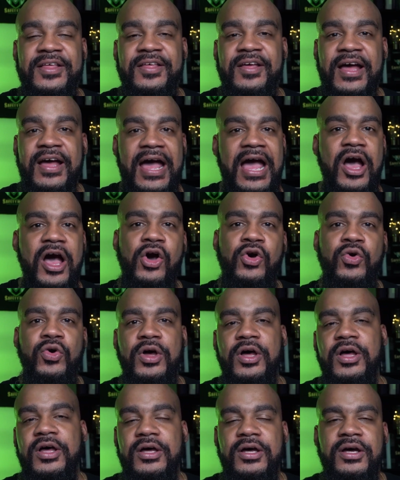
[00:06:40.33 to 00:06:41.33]
how
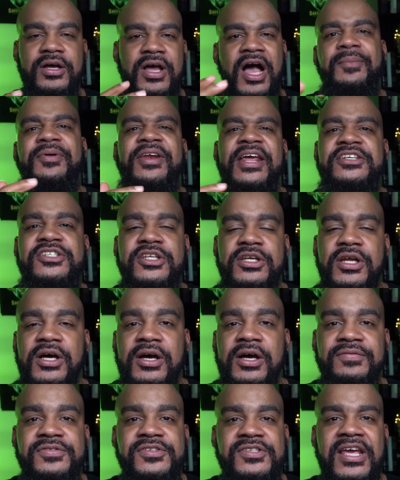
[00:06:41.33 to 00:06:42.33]
a combination
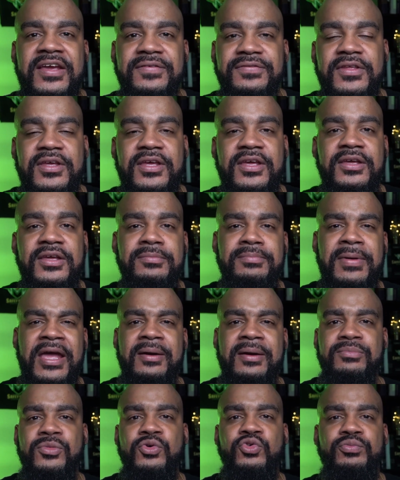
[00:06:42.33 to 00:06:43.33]
of safety man
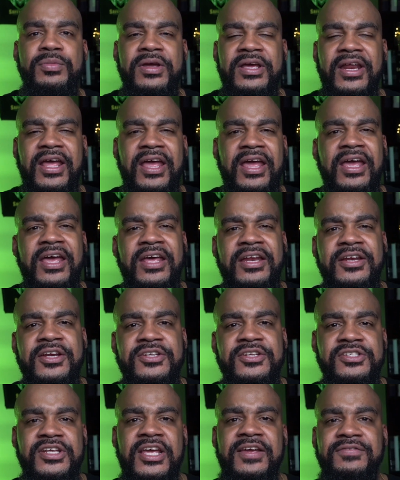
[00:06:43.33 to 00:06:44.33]
movement and
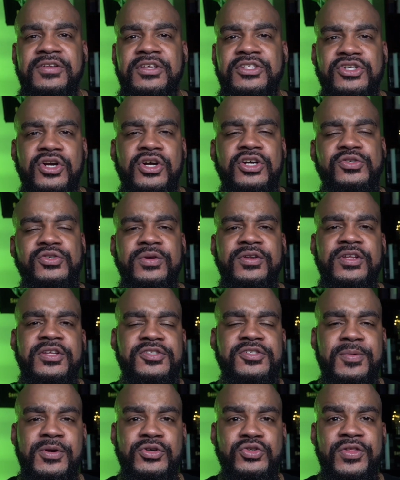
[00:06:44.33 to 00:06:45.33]
safety church with the
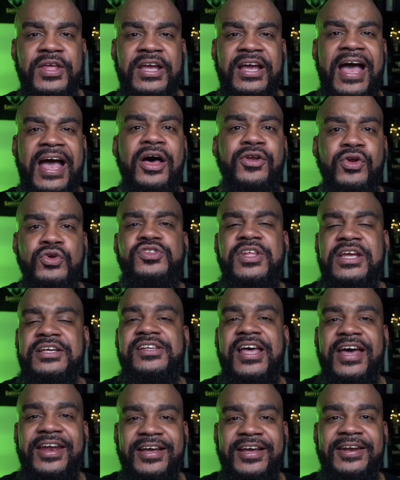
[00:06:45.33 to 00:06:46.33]
spiritual thing, how those things
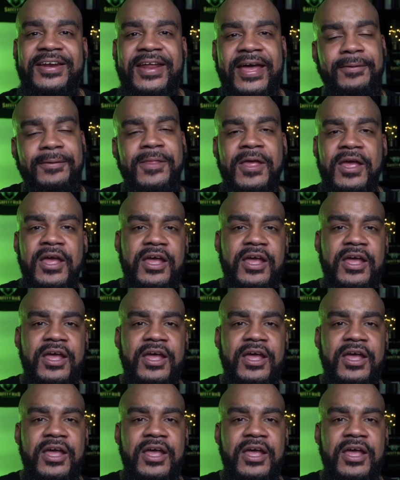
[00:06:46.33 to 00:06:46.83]
kind of connect.